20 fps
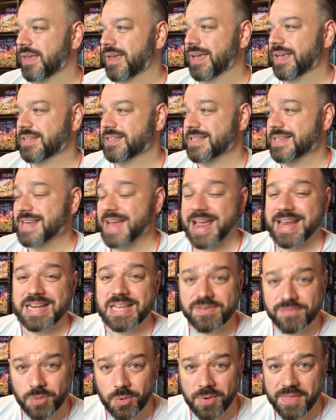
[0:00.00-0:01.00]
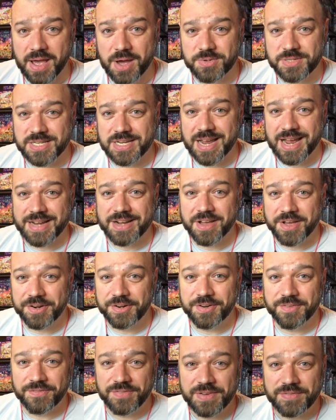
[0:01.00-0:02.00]
it's
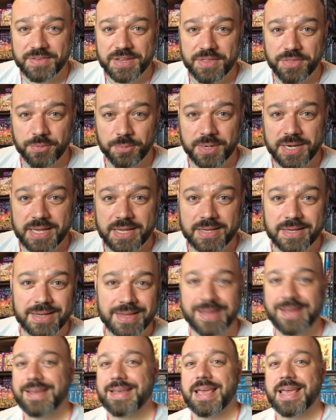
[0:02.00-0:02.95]
94,953.